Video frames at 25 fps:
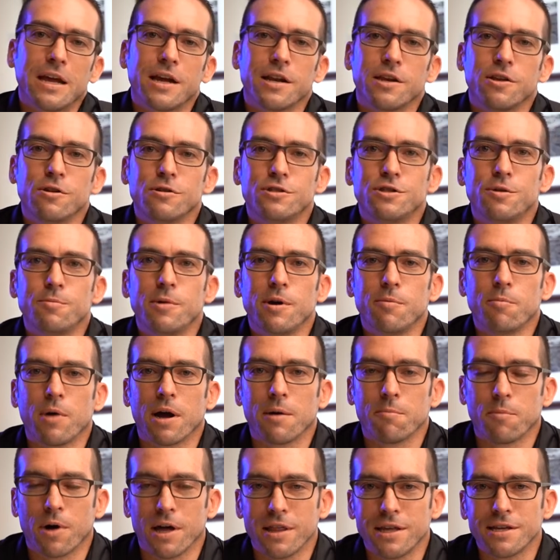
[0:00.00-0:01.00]
Used to be my
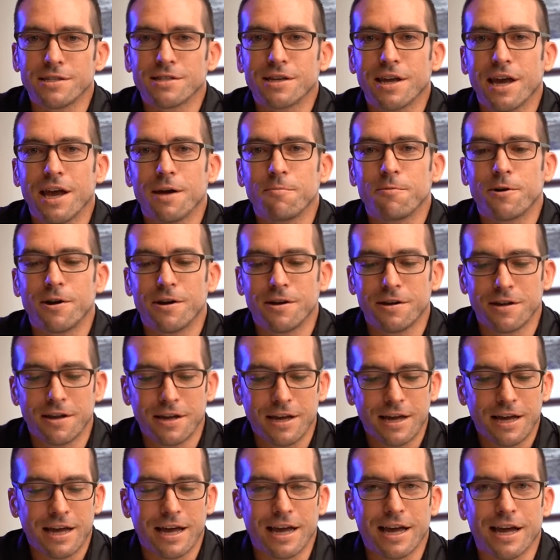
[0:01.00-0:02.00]
mother's camera
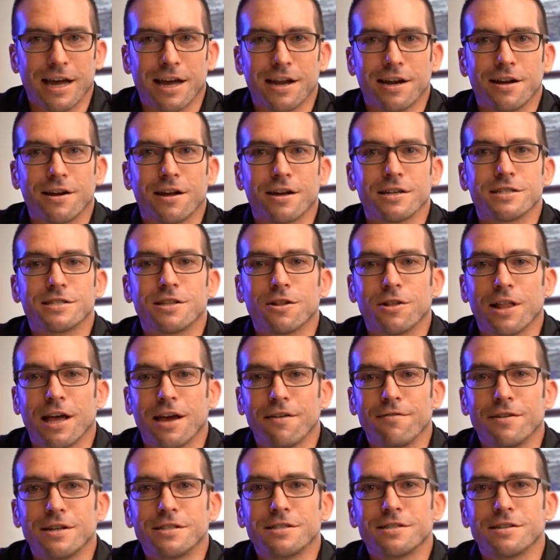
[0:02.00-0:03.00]
and I still
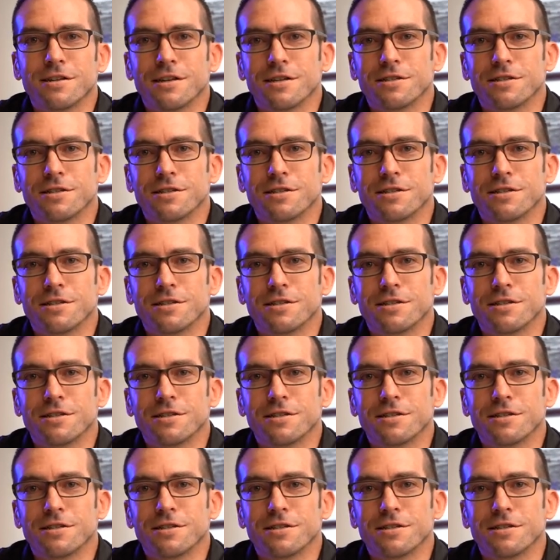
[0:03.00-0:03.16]
have it,